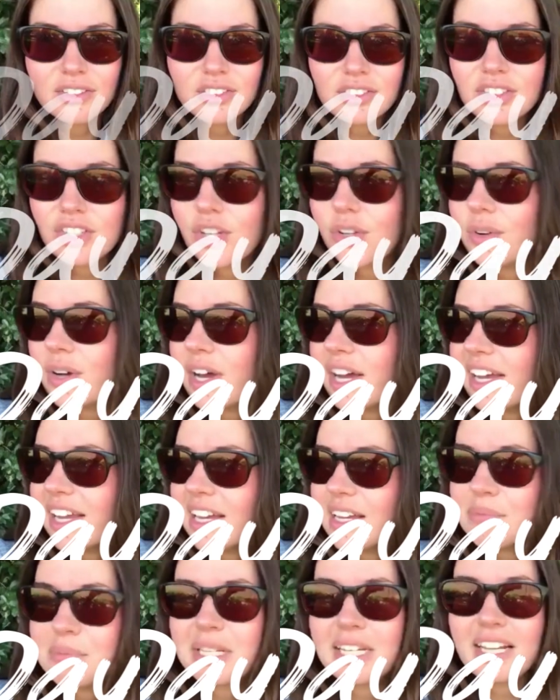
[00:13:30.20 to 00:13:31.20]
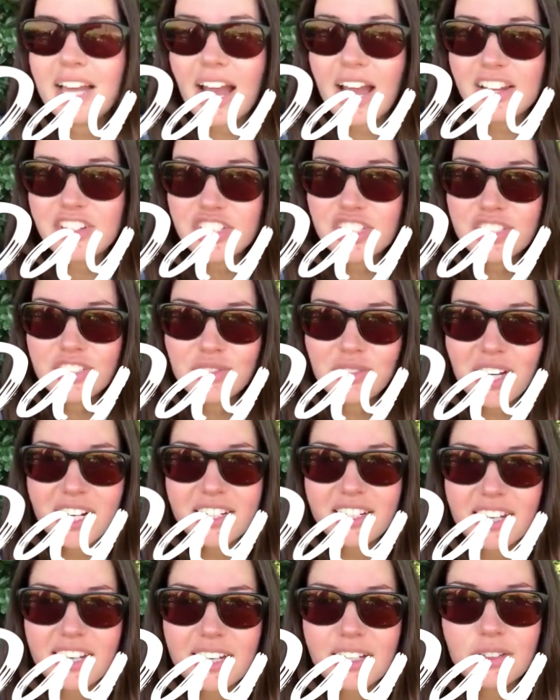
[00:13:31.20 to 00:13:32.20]
So I am in Ashland right
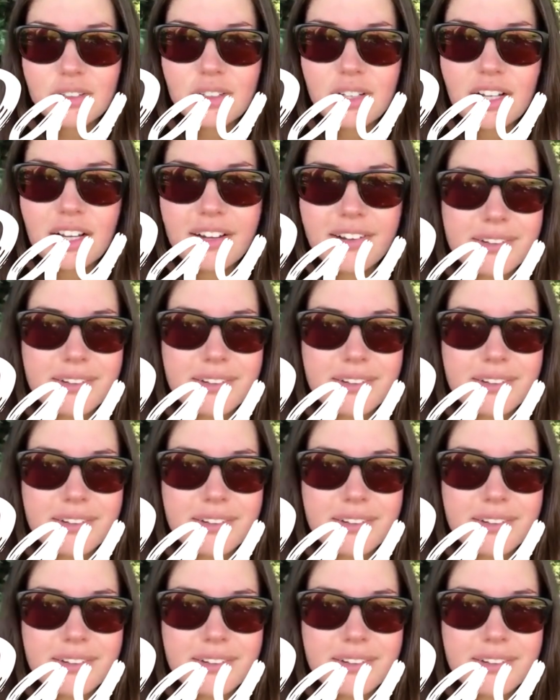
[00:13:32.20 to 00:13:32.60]
now,